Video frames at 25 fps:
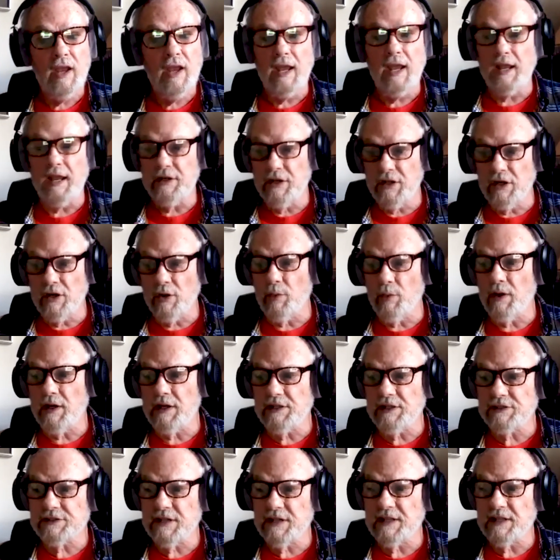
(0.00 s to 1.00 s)
And you know what
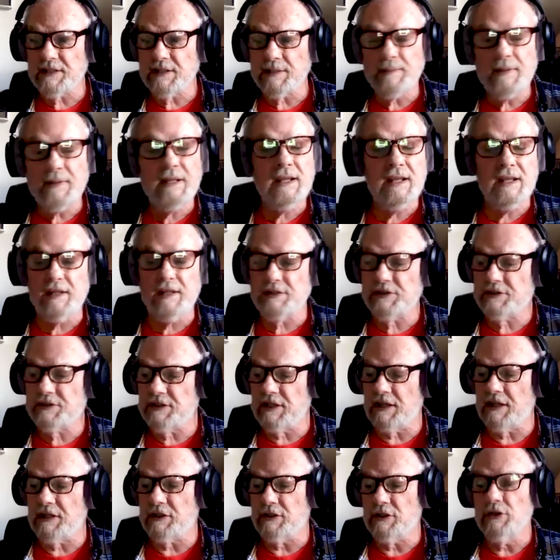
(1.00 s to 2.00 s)
he said to me? He
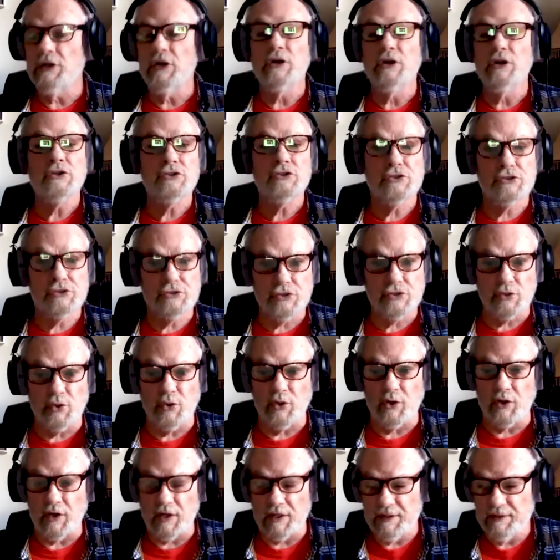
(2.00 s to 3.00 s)
said,
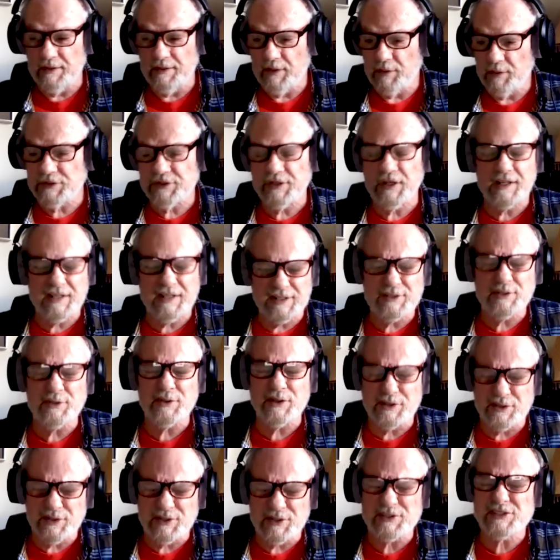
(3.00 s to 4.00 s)
Sure. Wish I could
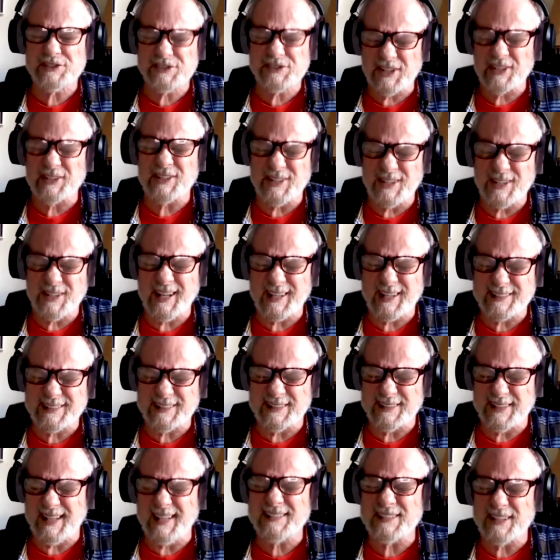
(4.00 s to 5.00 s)
do a good Southern
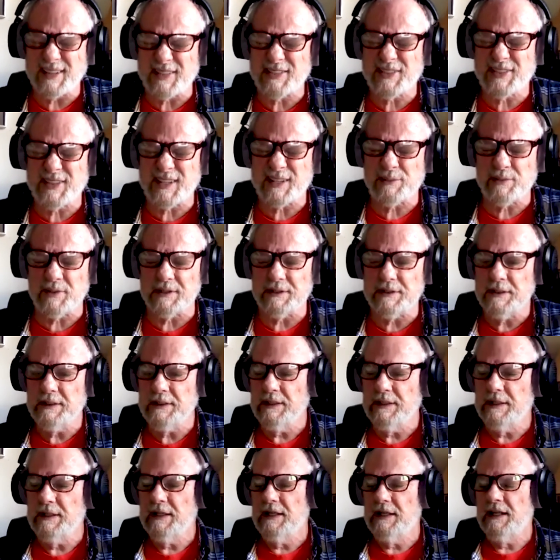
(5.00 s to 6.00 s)
accent. He's the thick one.
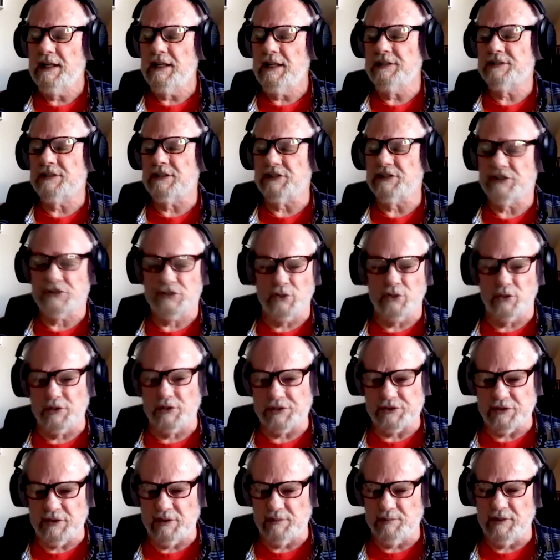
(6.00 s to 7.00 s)
He says, Sure,
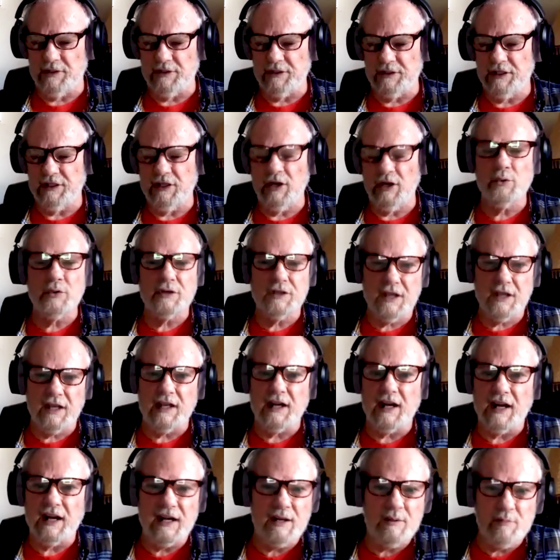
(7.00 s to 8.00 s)
son, but you don't
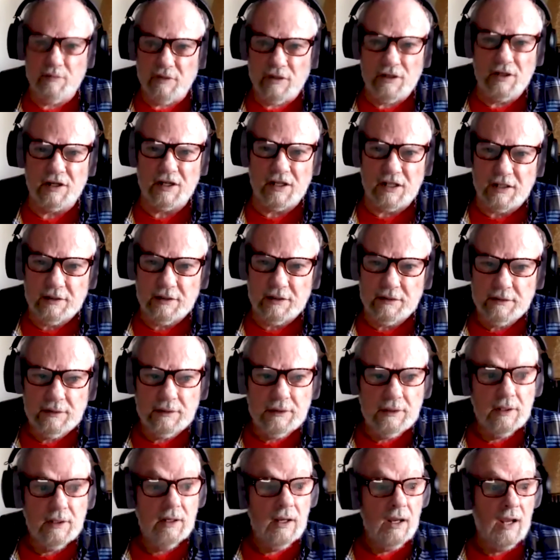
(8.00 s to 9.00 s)
get any money.
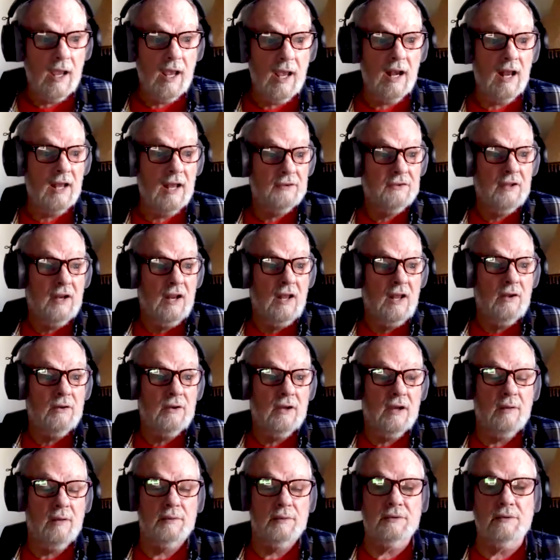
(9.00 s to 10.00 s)
And I said, I don't
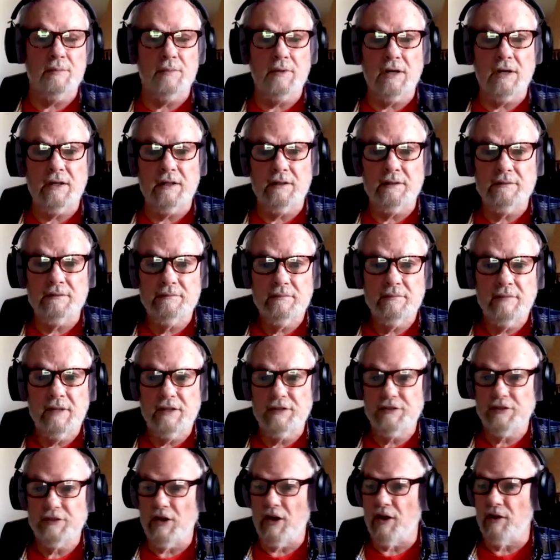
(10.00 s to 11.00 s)
care about the money.
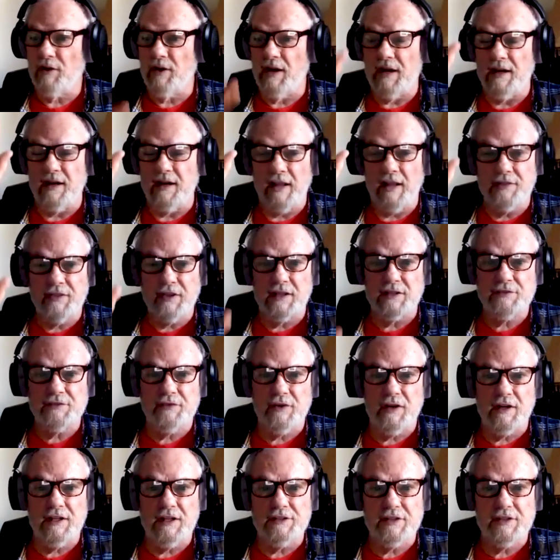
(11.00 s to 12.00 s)
He said, All right. I think it's
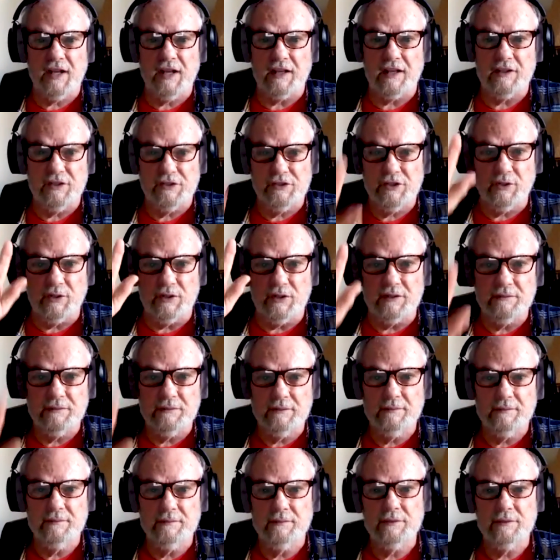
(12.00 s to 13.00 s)
funny as heck. You do it.
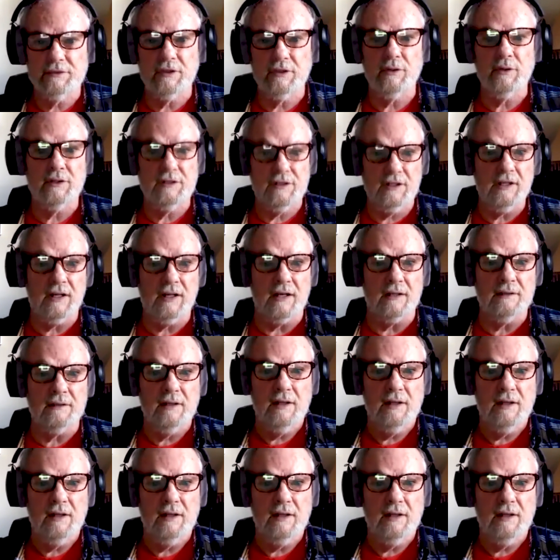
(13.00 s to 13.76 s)
So I did it.